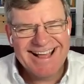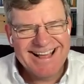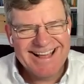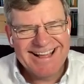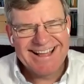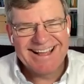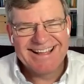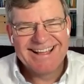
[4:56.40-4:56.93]

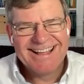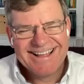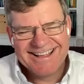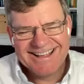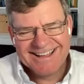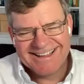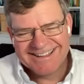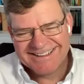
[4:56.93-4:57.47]

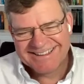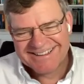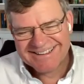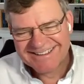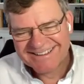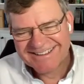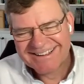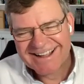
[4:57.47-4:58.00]

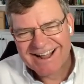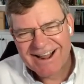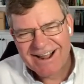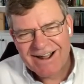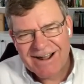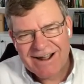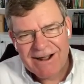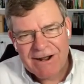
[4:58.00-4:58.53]

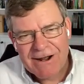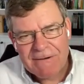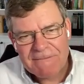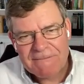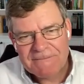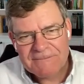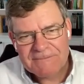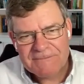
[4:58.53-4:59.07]

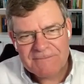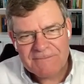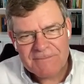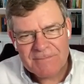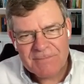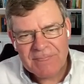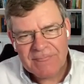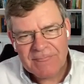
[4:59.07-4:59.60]

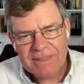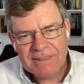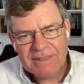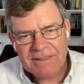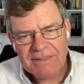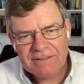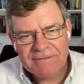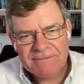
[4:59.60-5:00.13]

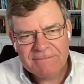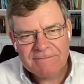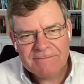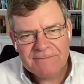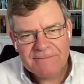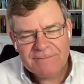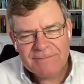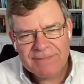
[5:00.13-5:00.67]

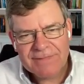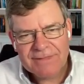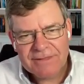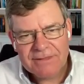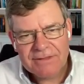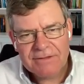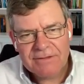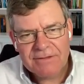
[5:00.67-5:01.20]

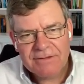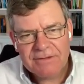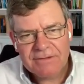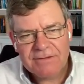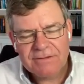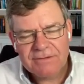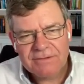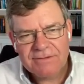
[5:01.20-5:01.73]

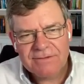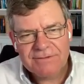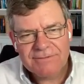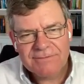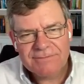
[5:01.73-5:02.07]
This person isn't speaking.